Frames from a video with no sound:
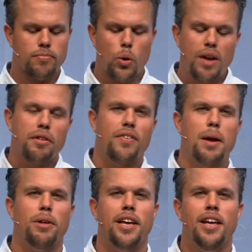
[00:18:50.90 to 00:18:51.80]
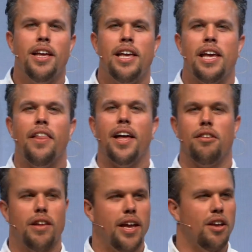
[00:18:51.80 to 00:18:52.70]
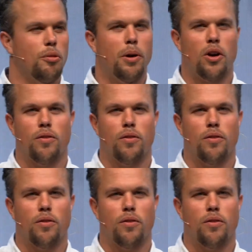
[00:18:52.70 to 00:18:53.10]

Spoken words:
We have a family that is a part